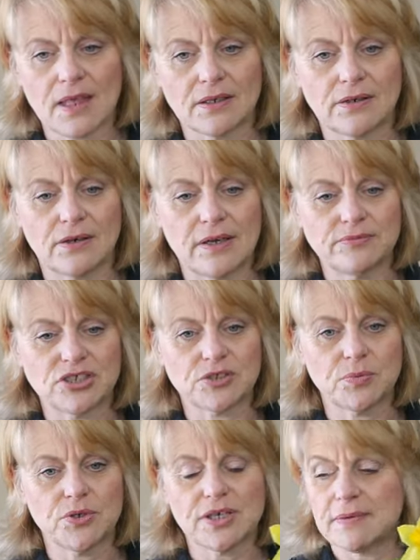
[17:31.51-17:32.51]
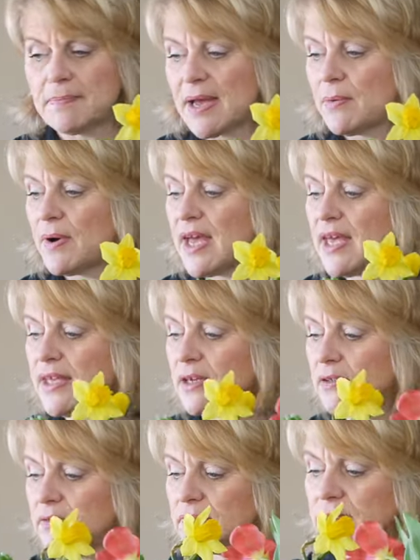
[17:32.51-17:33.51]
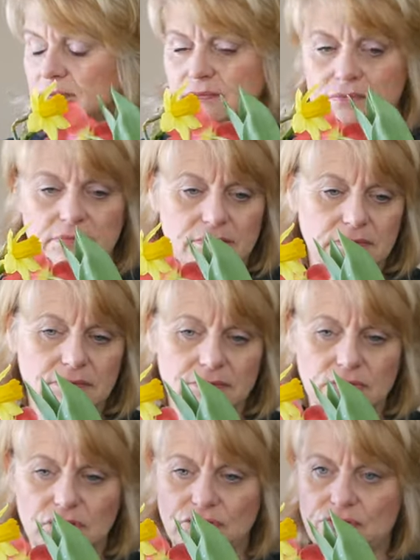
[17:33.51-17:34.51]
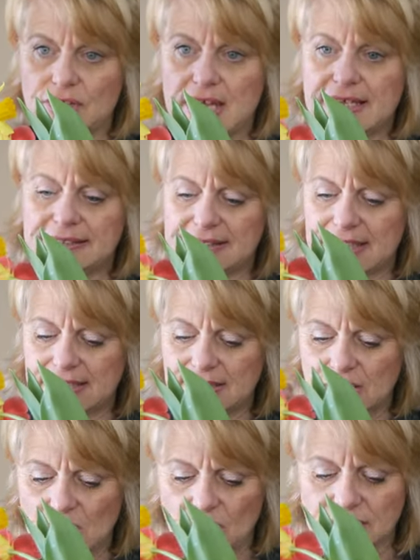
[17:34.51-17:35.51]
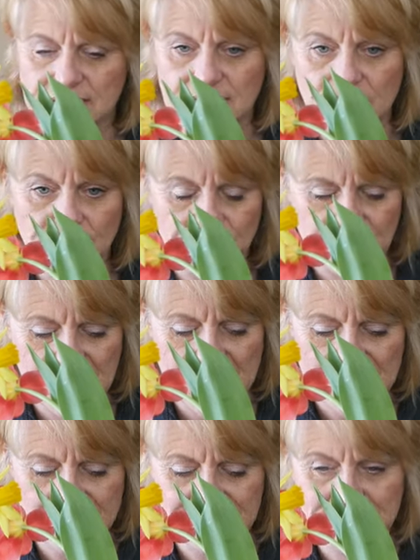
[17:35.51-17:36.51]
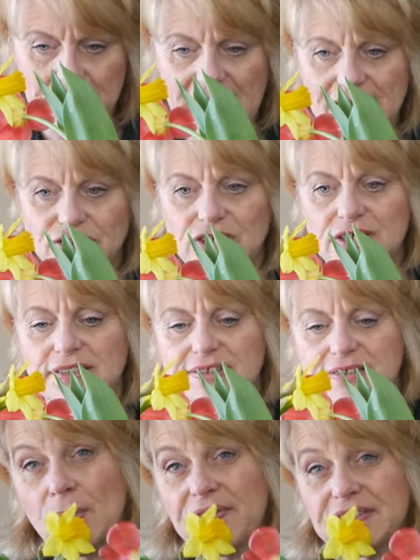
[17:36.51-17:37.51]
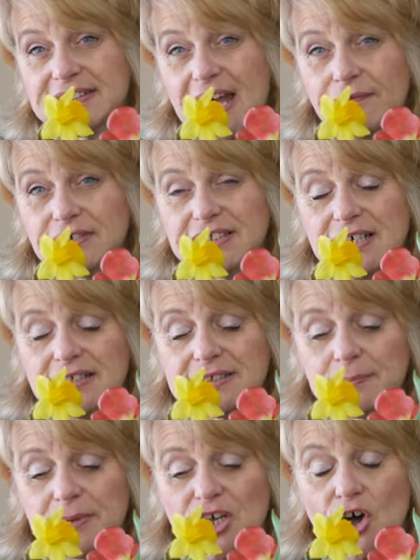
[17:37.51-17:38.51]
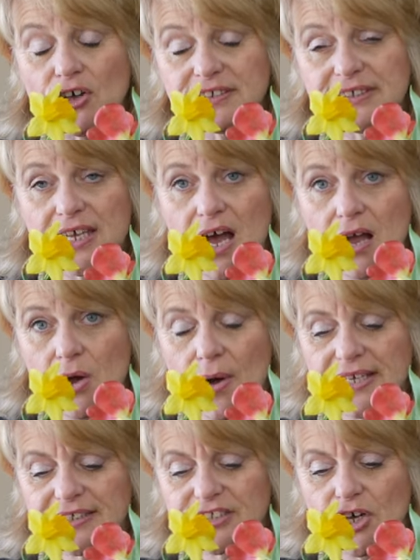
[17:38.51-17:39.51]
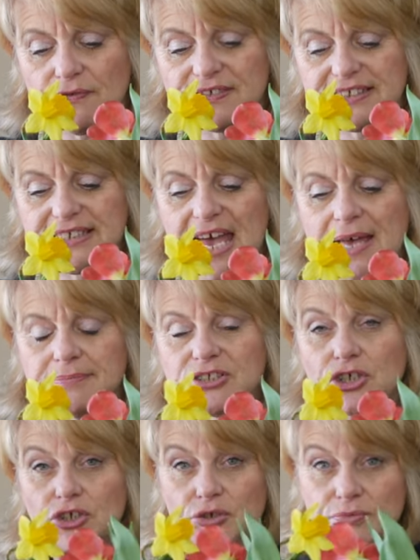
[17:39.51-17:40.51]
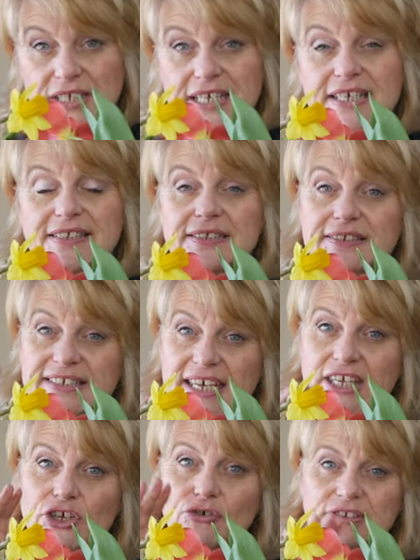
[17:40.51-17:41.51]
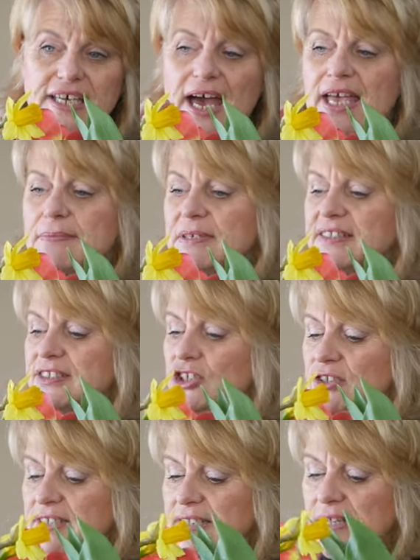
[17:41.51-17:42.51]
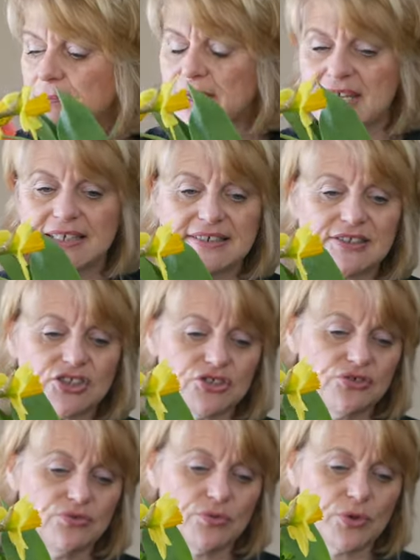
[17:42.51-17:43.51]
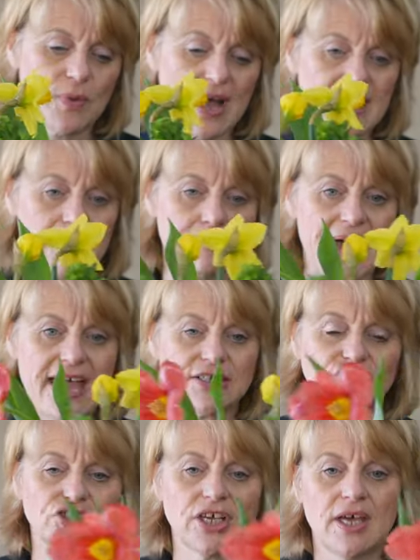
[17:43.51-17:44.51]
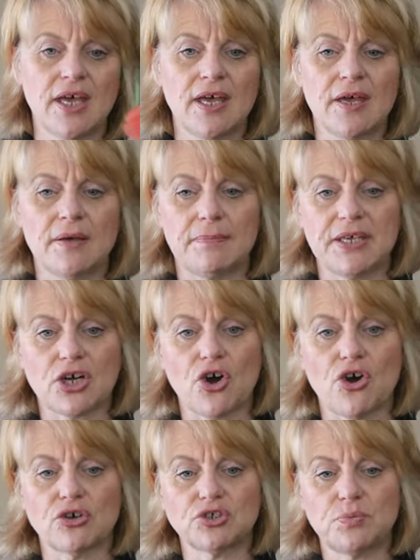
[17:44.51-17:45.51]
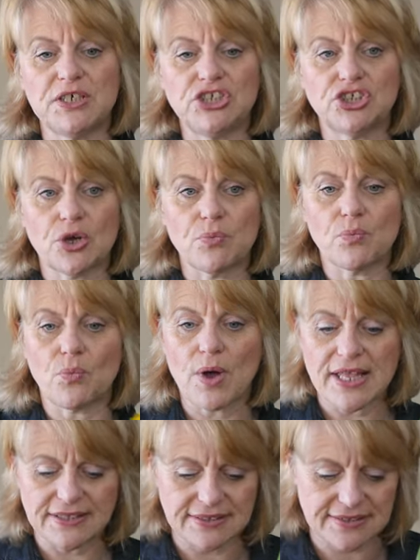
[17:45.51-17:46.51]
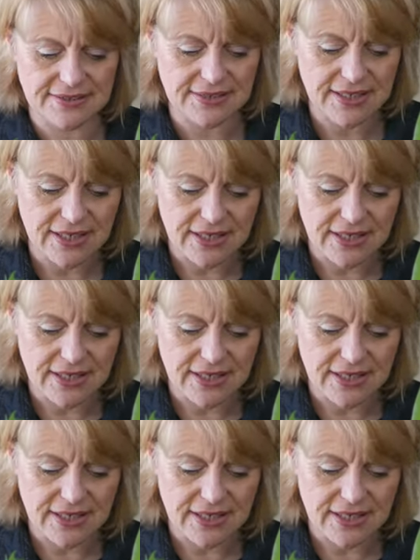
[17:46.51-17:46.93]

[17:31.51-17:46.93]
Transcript: I'm just working my way creating lots of colour splashes. With the daffodils, because they are quite soft stemmed, you need to take your time inserting them into the wire mesh because we don't want